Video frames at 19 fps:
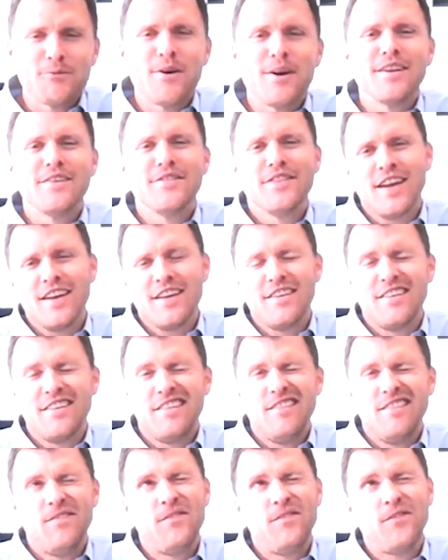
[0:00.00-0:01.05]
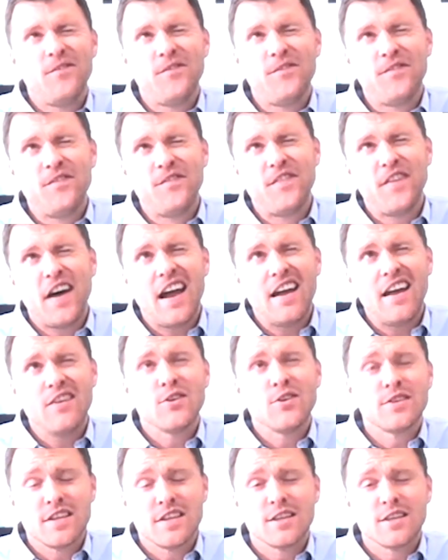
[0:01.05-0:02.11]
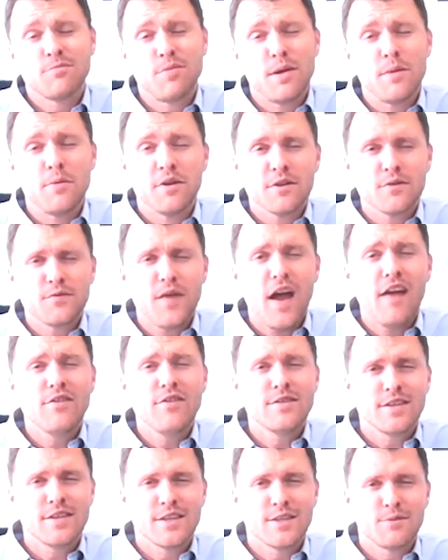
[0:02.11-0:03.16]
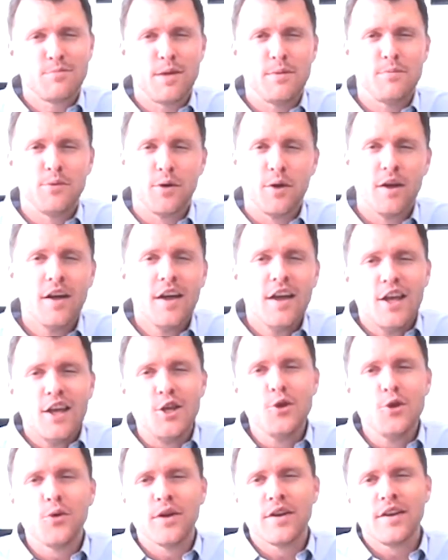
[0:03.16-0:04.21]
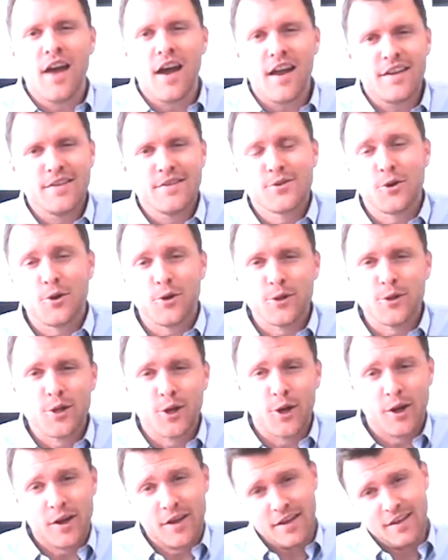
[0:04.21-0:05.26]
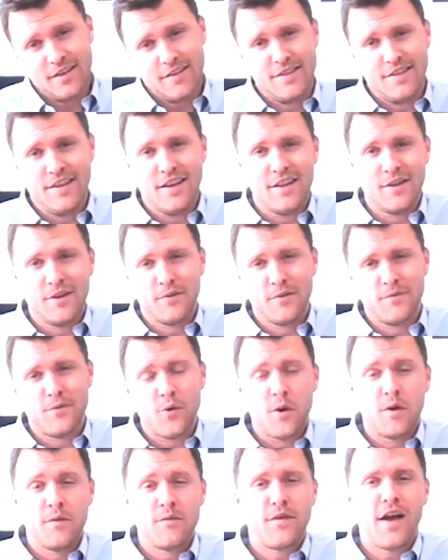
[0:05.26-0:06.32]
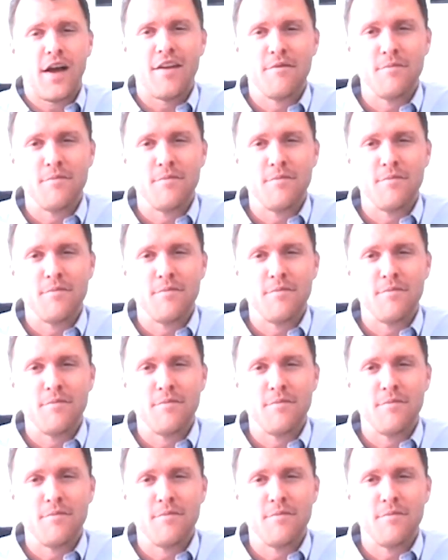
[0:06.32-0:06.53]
You're one of like 5 or 6 people. There's 5 or 6 people. You were not as cold turkey as the other 4 or 5.